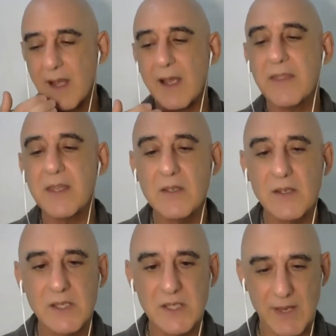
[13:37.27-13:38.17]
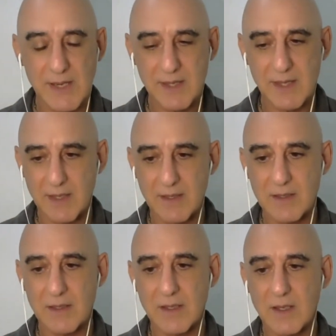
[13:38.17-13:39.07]
I think you can do anything
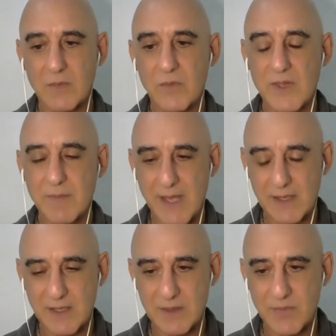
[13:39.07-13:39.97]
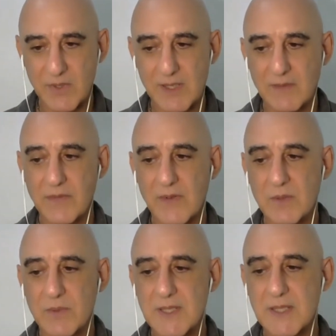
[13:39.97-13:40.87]
with Manneka's meridian
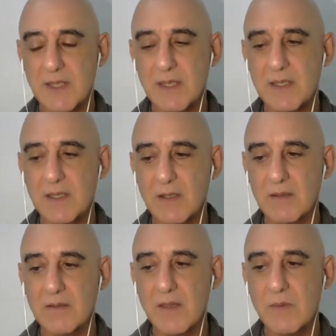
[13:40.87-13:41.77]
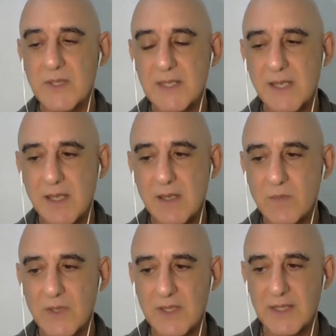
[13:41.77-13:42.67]
frequency. So there was a time
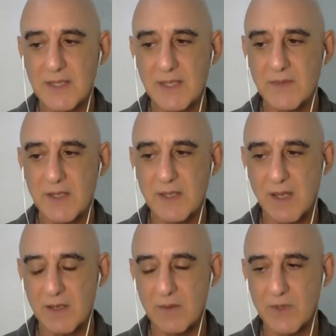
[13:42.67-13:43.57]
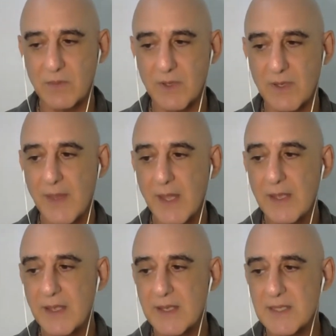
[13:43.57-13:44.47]
with Stephen and I, we were
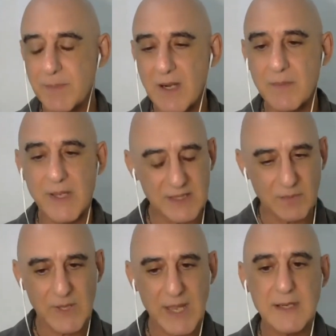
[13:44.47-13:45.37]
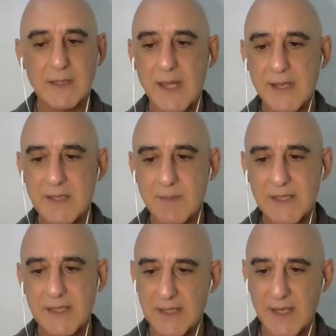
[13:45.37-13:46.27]
experimenting. We had a light
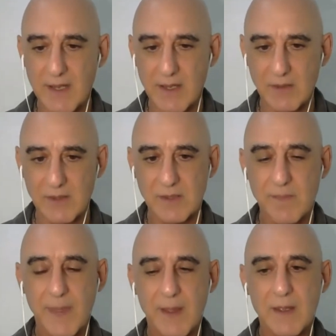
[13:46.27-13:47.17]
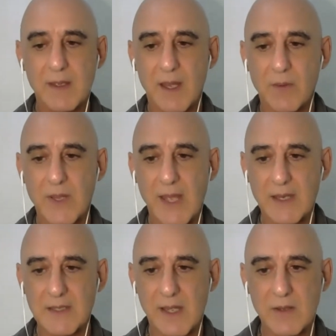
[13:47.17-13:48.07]
emitting diode, and we
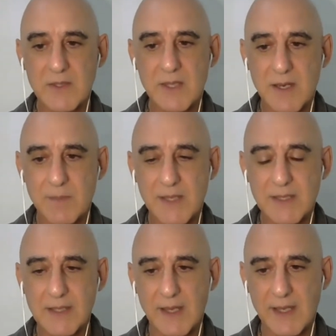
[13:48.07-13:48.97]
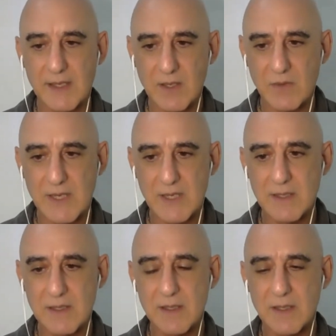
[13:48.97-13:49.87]
had diodes that emitted light at
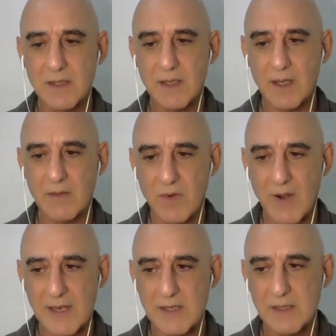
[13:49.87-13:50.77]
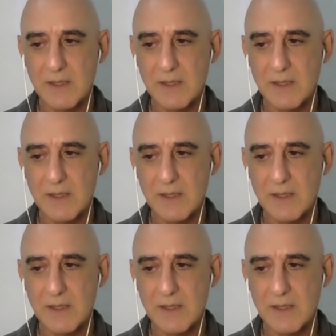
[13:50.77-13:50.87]
green, red,